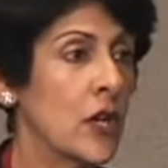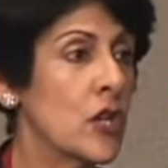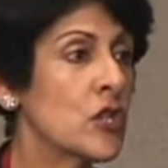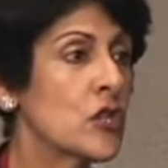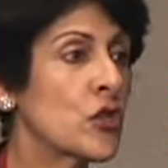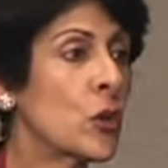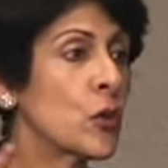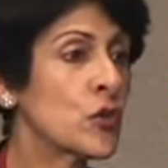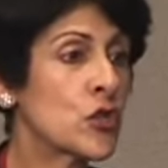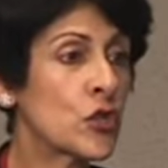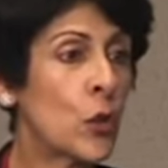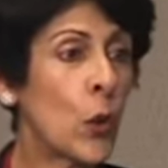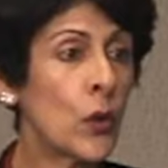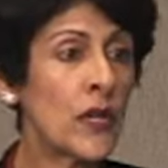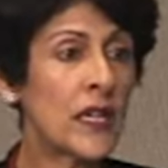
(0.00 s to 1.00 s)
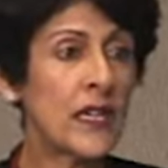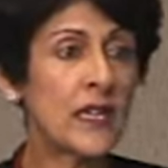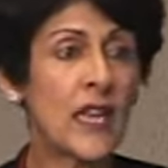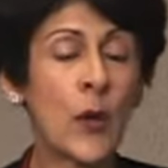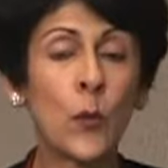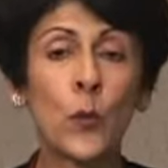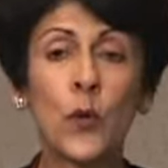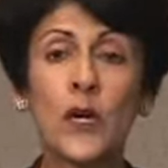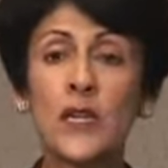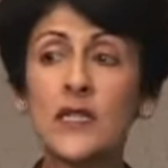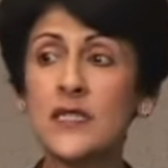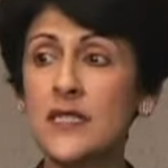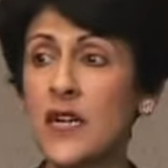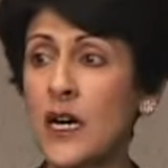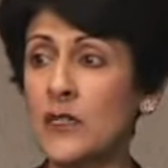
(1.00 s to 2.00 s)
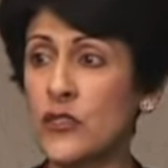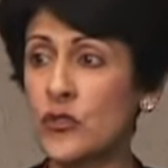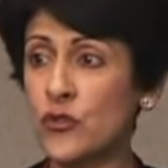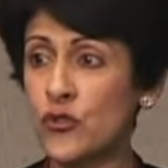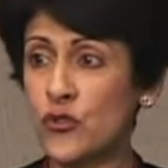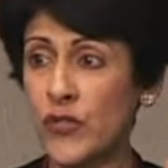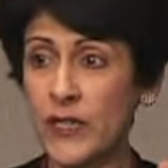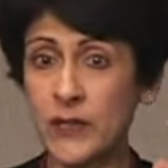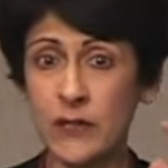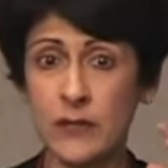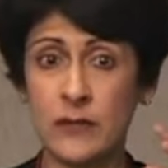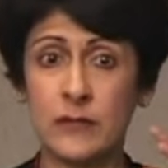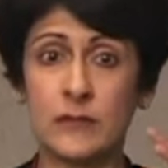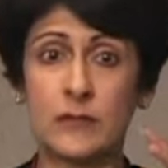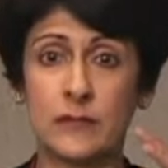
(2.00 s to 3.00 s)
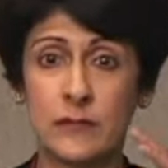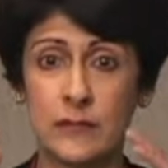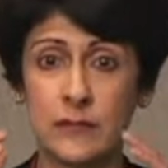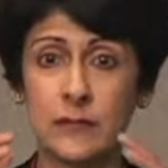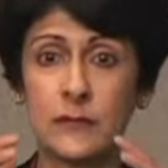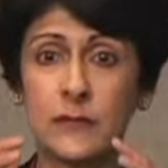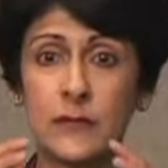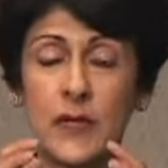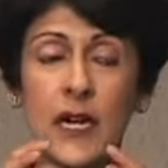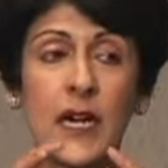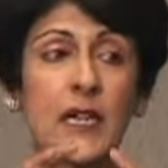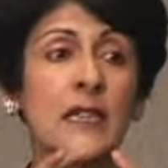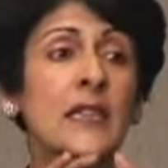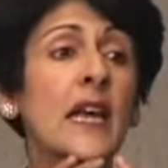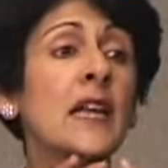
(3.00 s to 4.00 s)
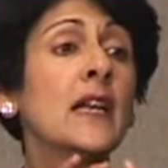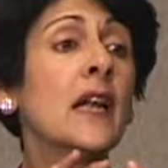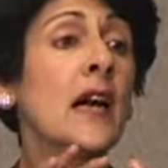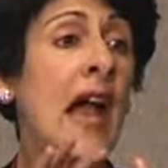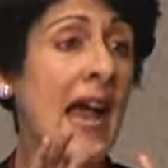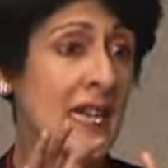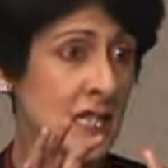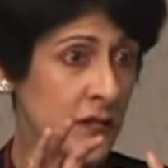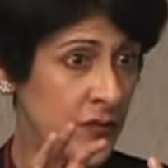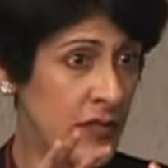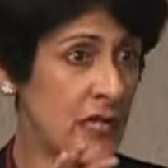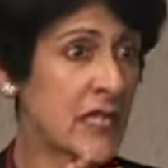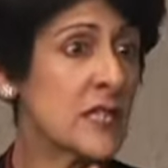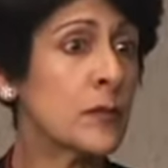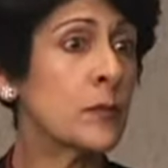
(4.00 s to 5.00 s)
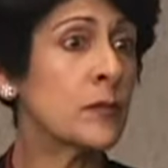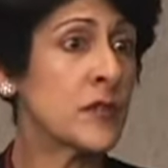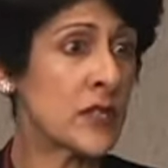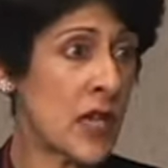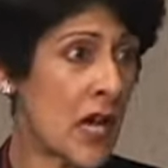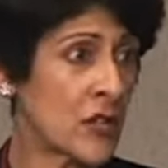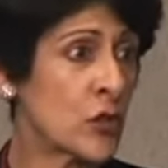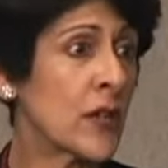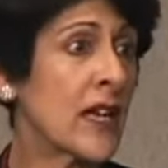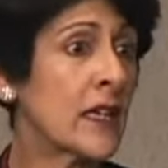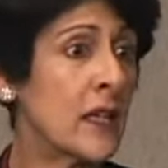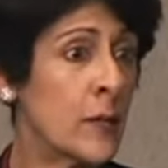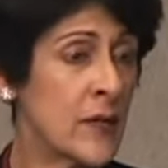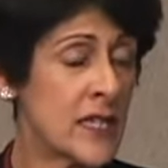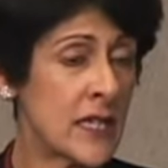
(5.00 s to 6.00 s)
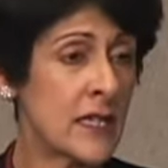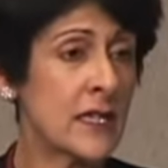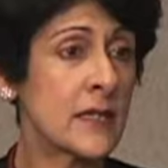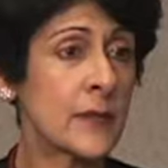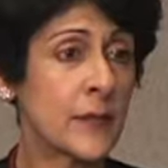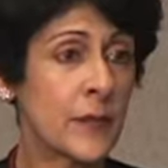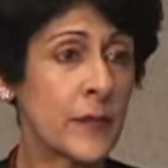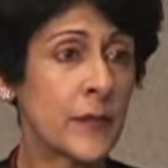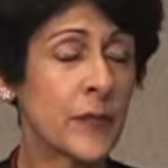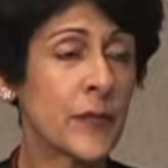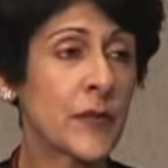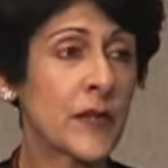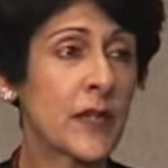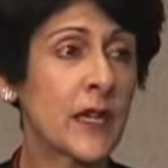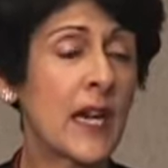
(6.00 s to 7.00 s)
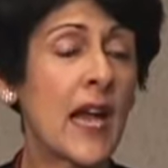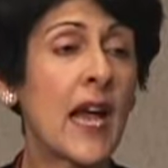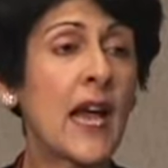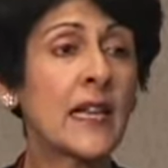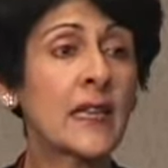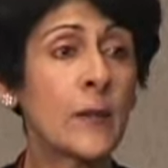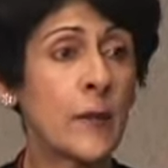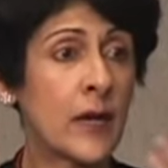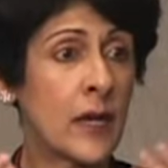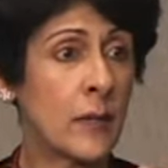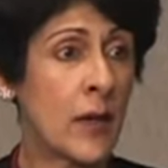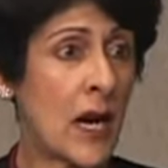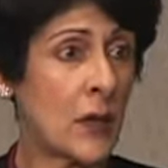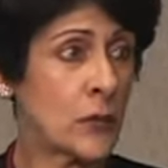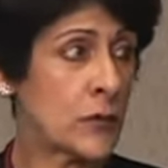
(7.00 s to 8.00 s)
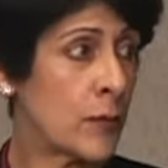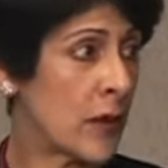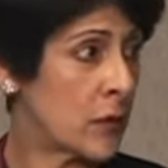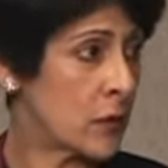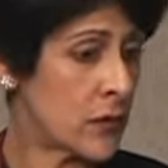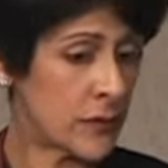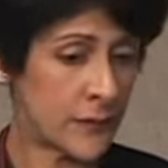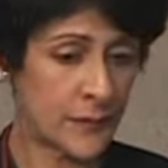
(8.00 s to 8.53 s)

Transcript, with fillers: So slowly their world starts to shrink, their activities start to get limited and they become housebound.